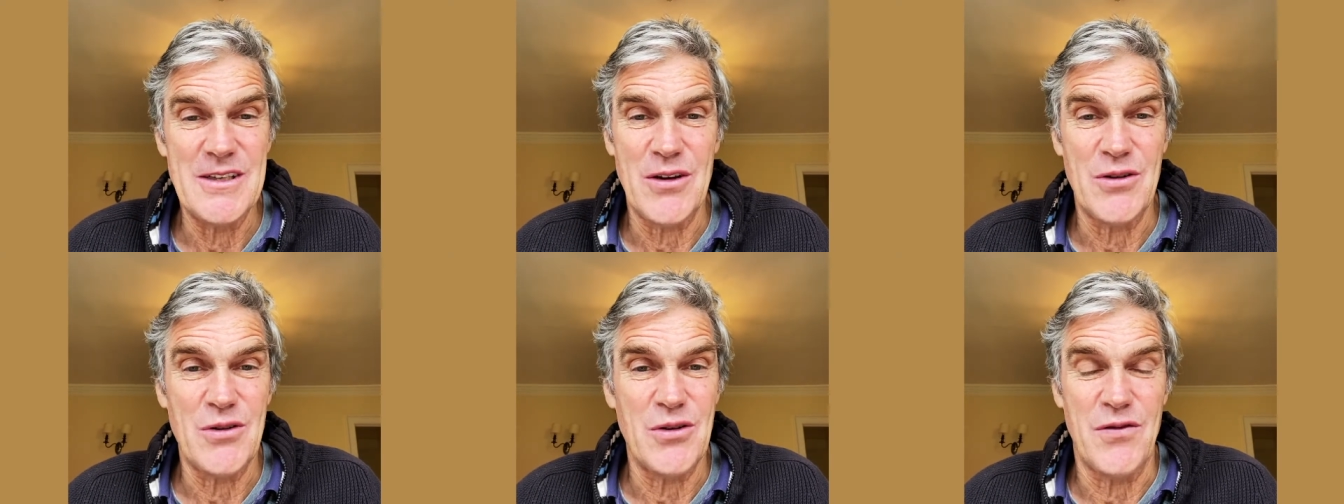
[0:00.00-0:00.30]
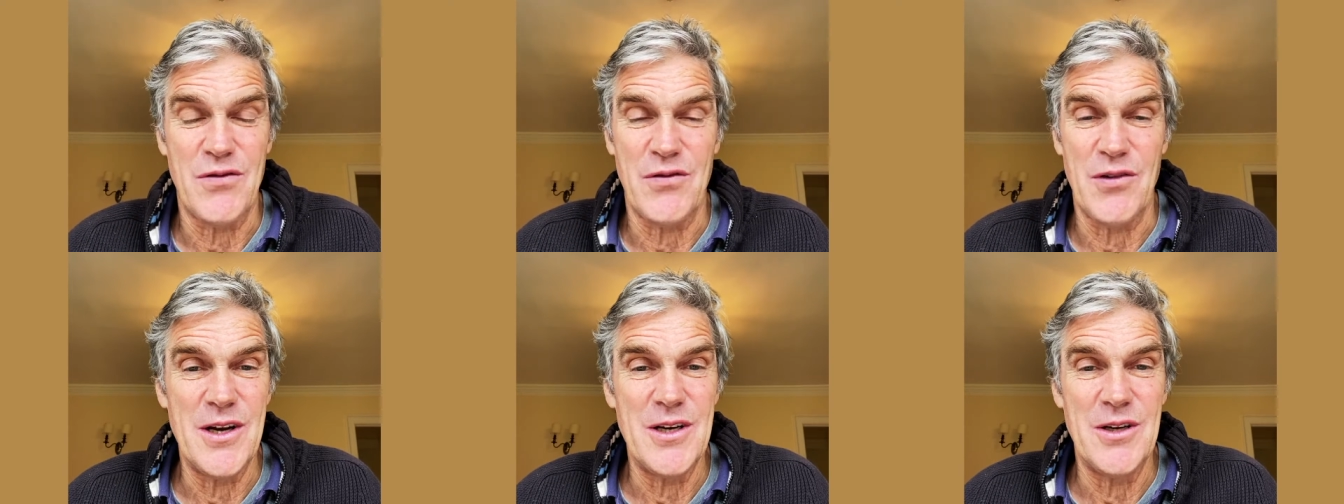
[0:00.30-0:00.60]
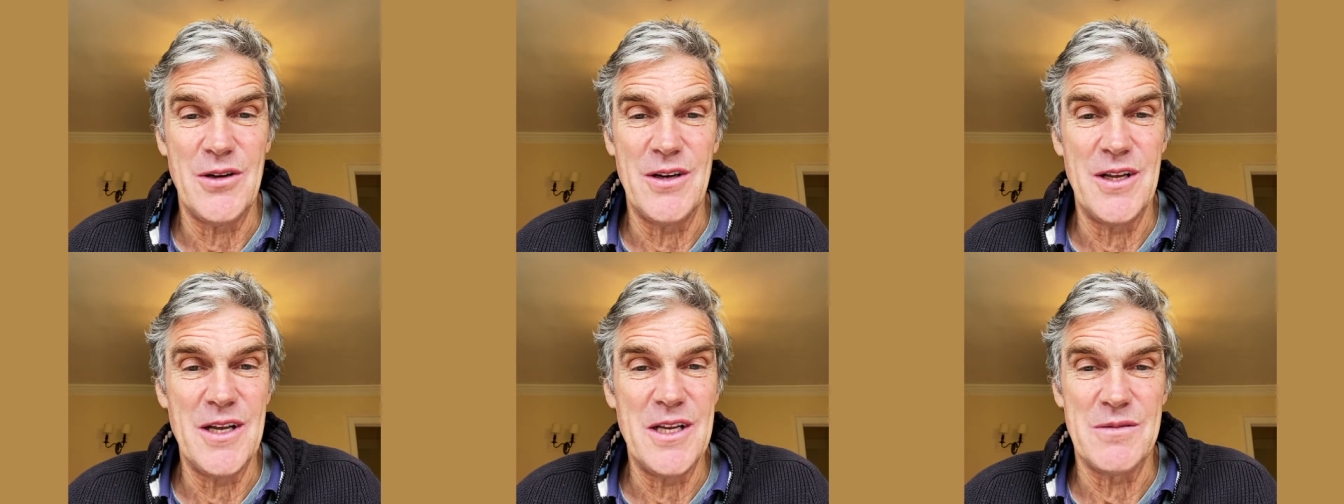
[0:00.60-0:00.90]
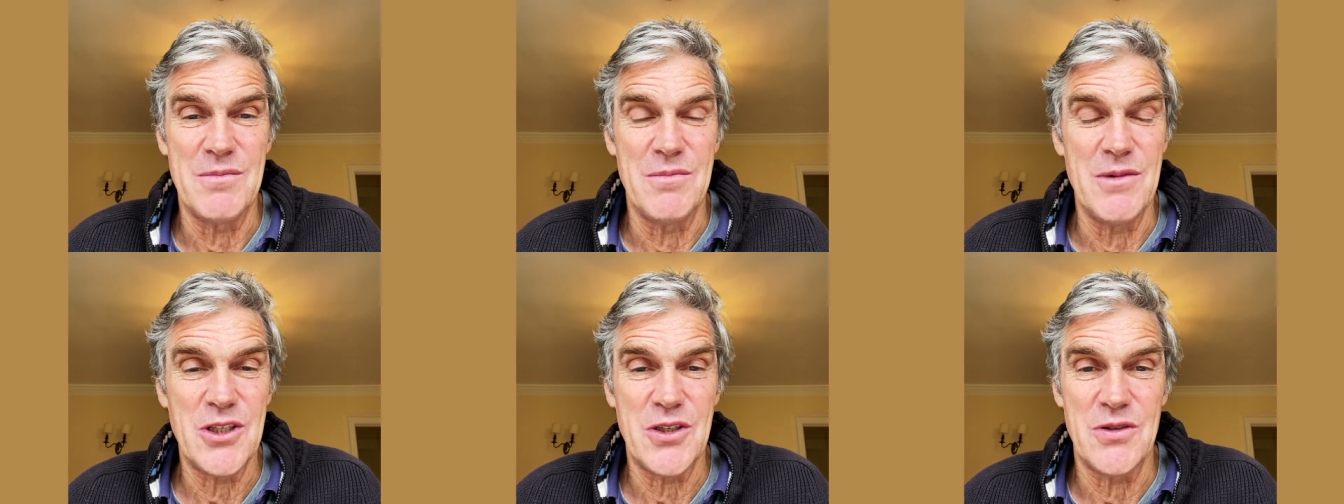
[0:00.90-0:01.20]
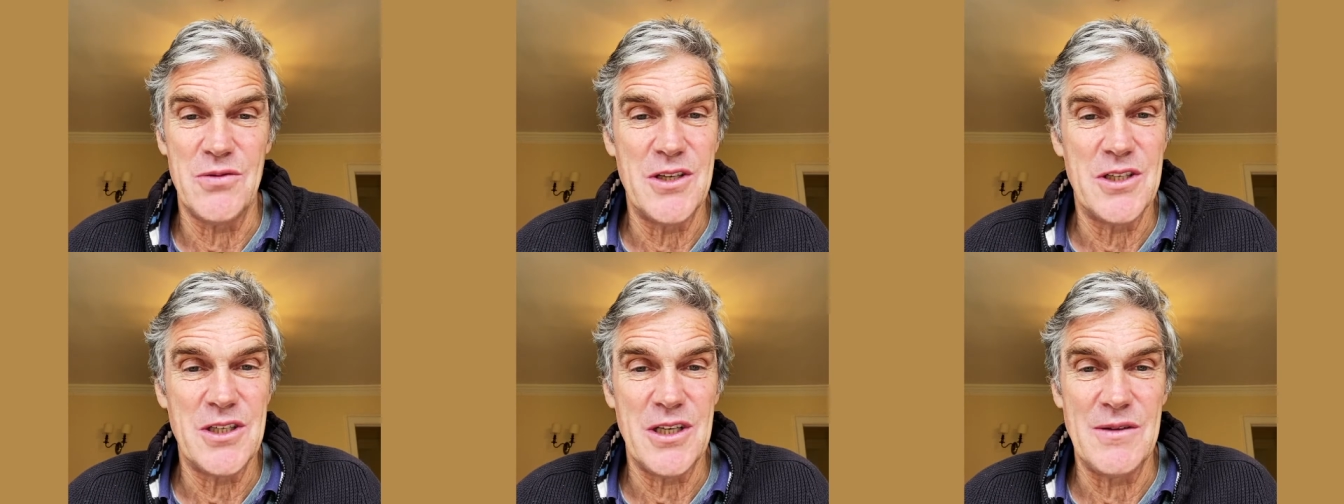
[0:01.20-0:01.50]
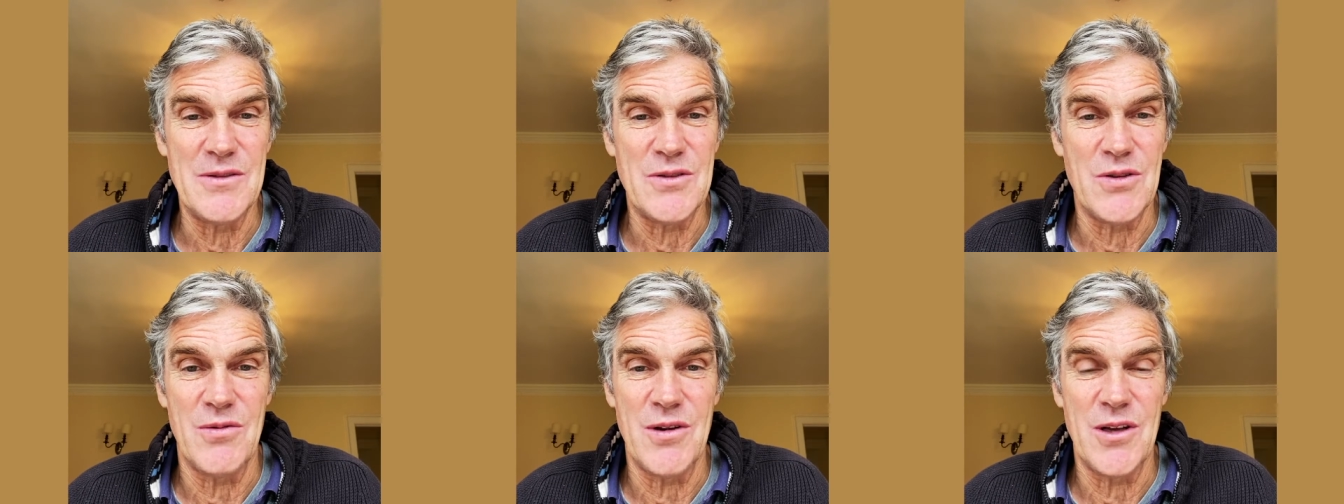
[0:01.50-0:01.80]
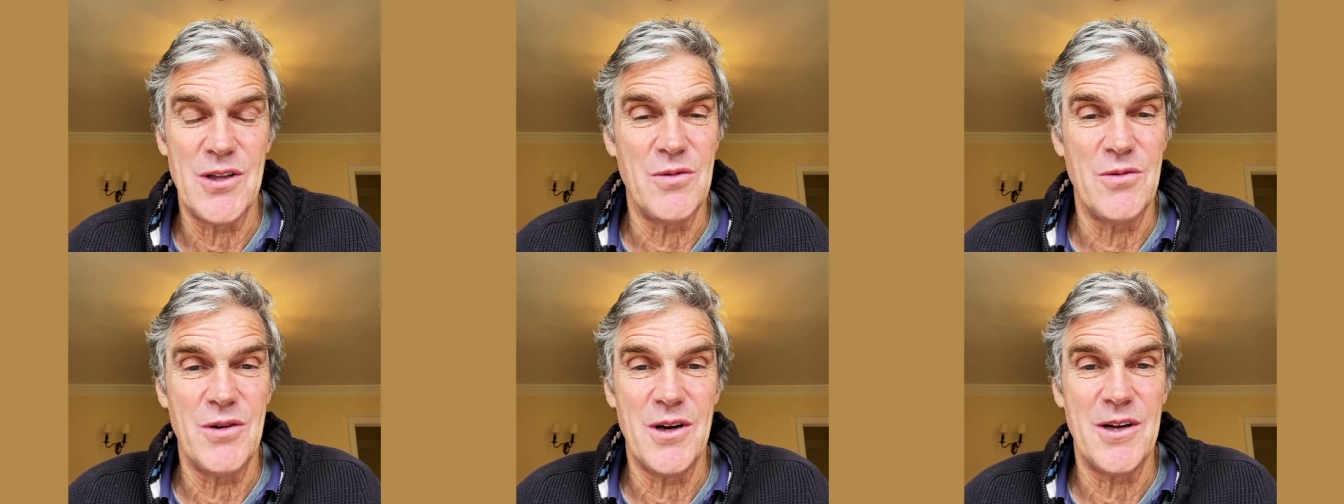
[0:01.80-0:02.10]
I've got a friend who leads missionary teams all
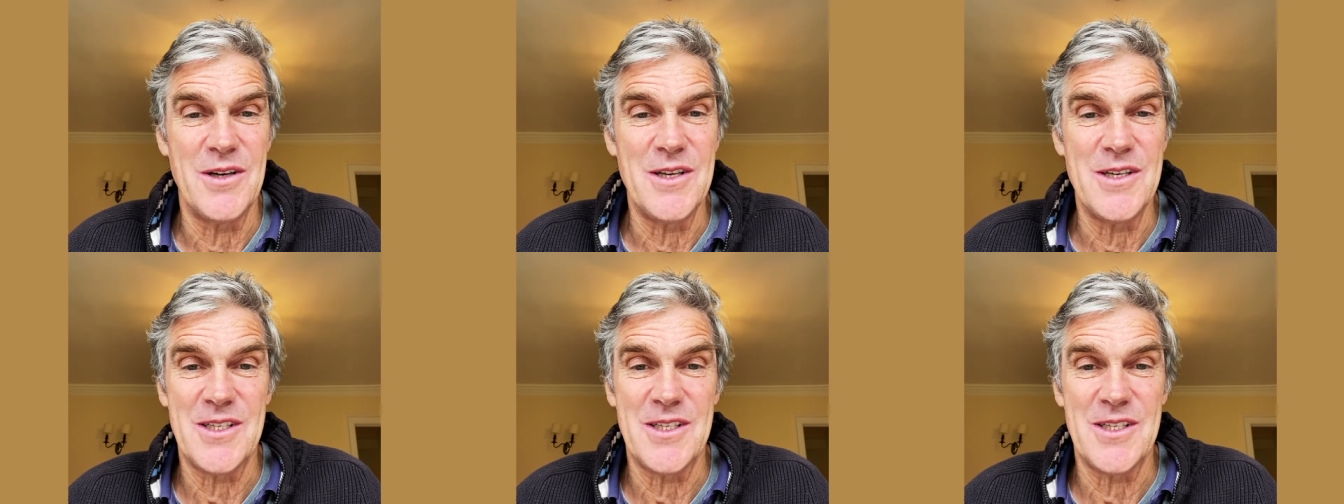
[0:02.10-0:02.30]
around the world.